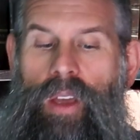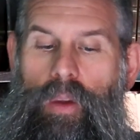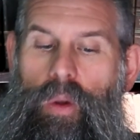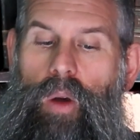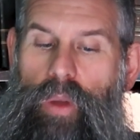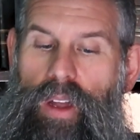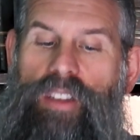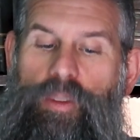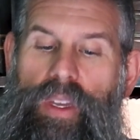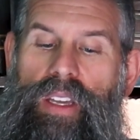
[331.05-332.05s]
Well, we are
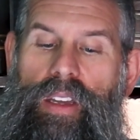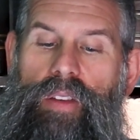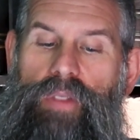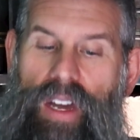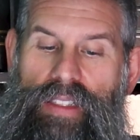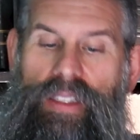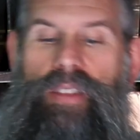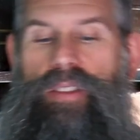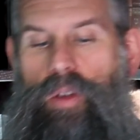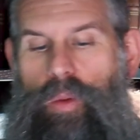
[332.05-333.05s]
speaking of Isaac,
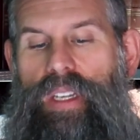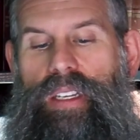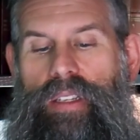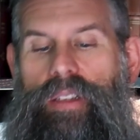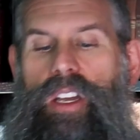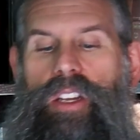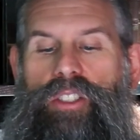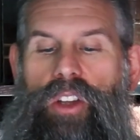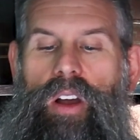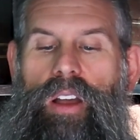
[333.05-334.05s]
so we can
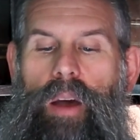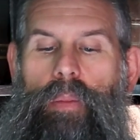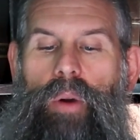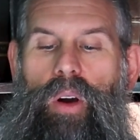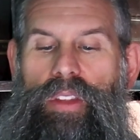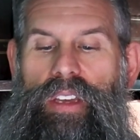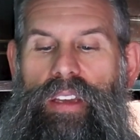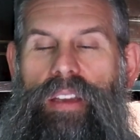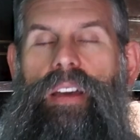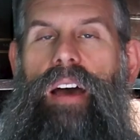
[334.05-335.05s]
chalk up all
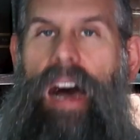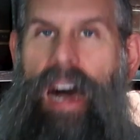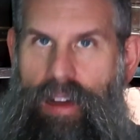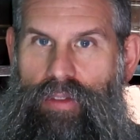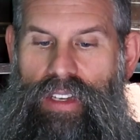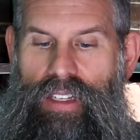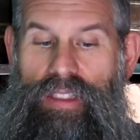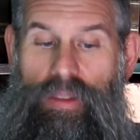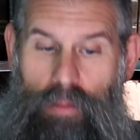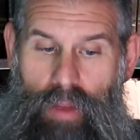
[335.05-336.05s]
the
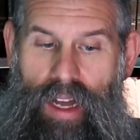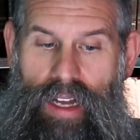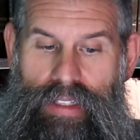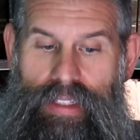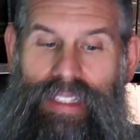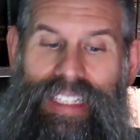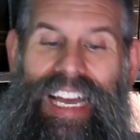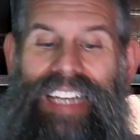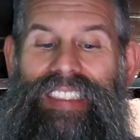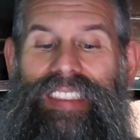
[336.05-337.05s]
obvious, but he
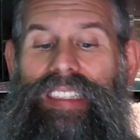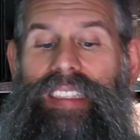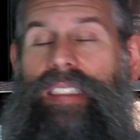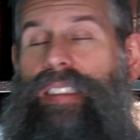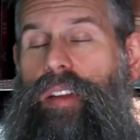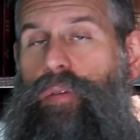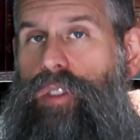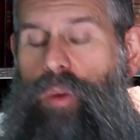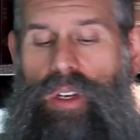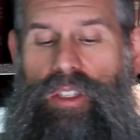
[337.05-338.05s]
hasn't seen his son for
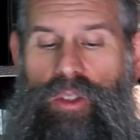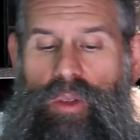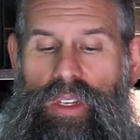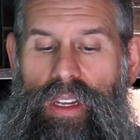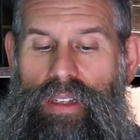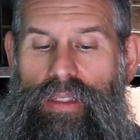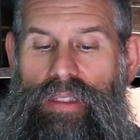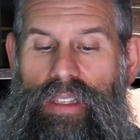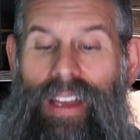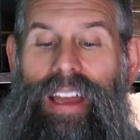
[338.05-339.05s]
22
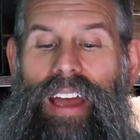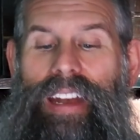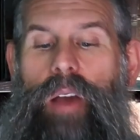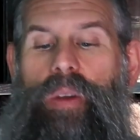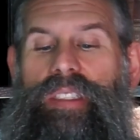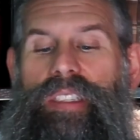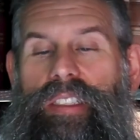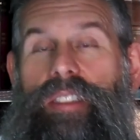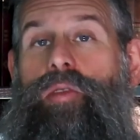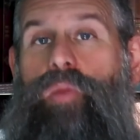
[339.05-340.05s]
years. And now he
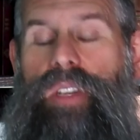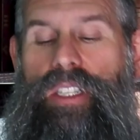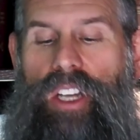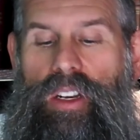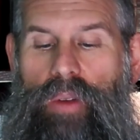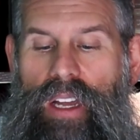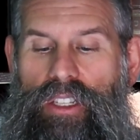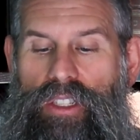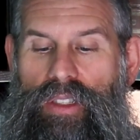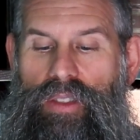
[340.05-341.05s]
sees 3
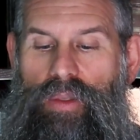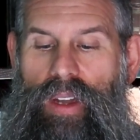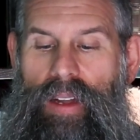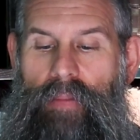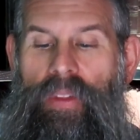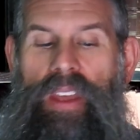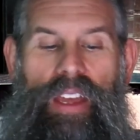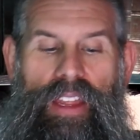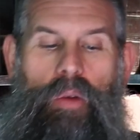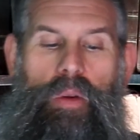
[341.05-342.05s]
generations, right?
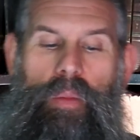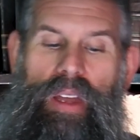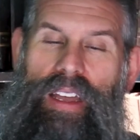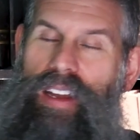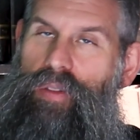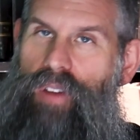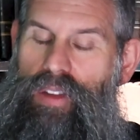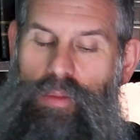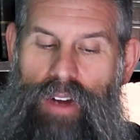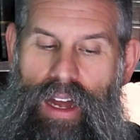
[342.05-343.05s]
That will make any
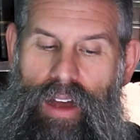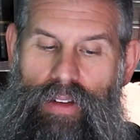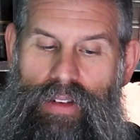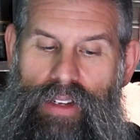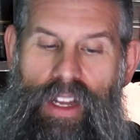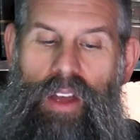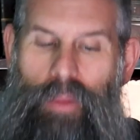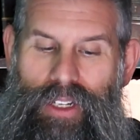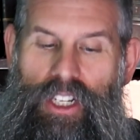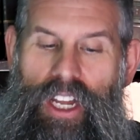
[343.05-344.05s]
father proud.
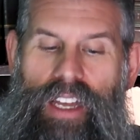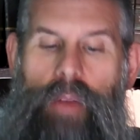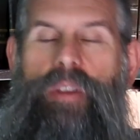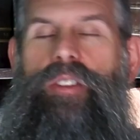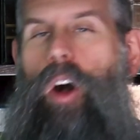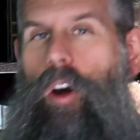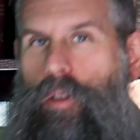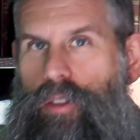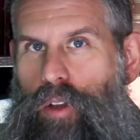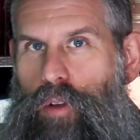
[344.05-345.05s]
But Jacob is
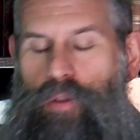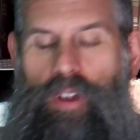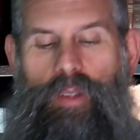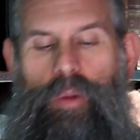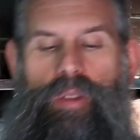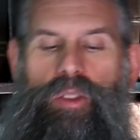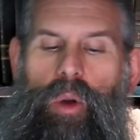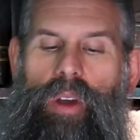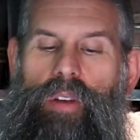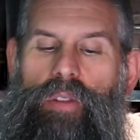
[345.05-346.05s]
also filled with
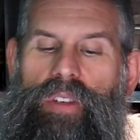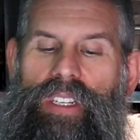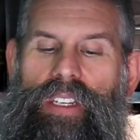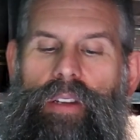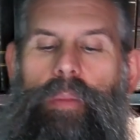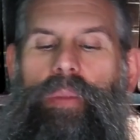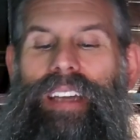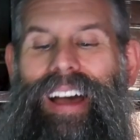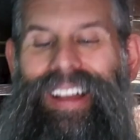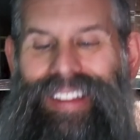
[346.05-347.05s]
joy over here,
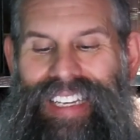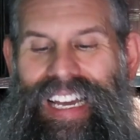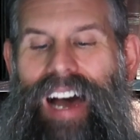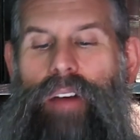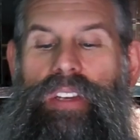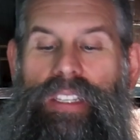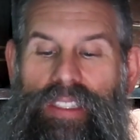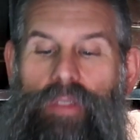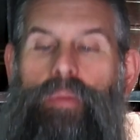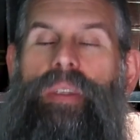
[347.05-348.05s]
beyond the
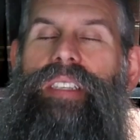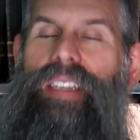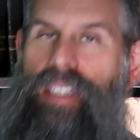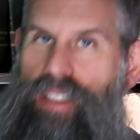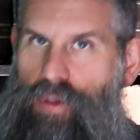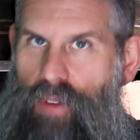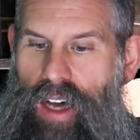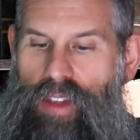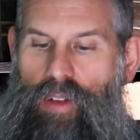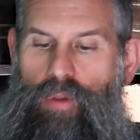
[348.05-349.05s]
obvious of missing his
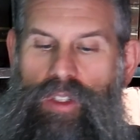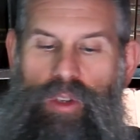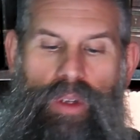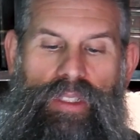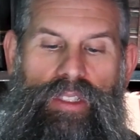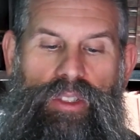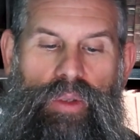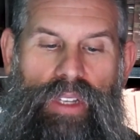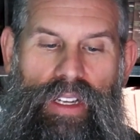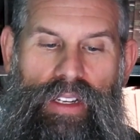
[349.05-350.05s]
father for 22
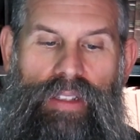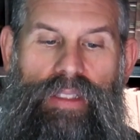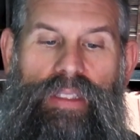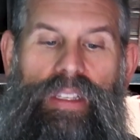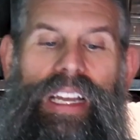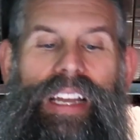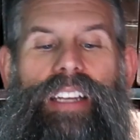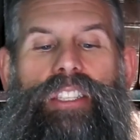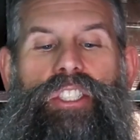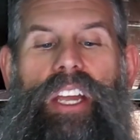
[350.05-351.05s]
years.
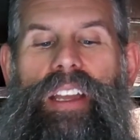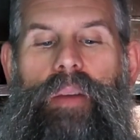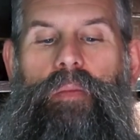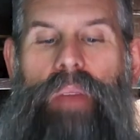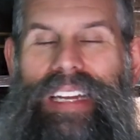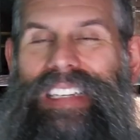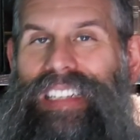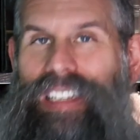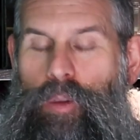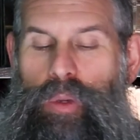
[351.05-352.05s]
Jacob made a
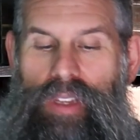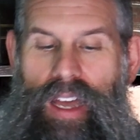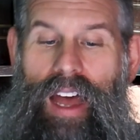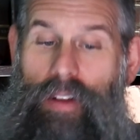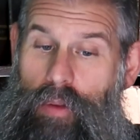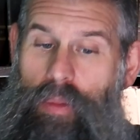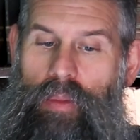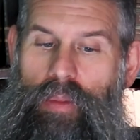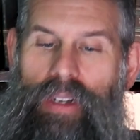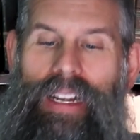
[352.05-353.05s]
deal with God,
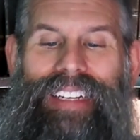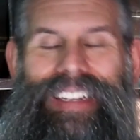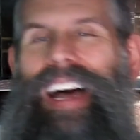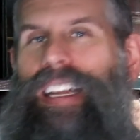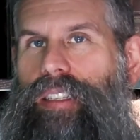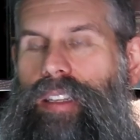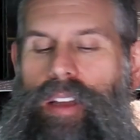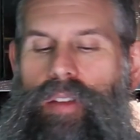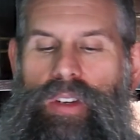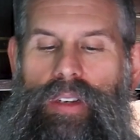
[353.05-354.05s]
remember? And God
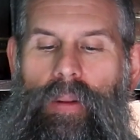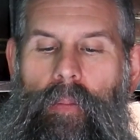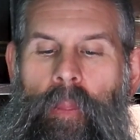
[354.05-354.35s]
delivered.